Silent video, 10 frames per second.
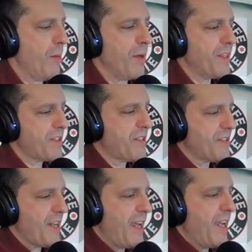But this
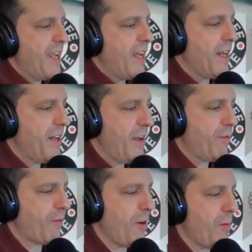is a knife
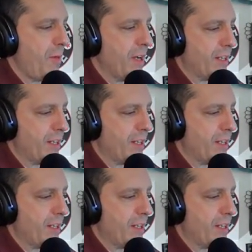from a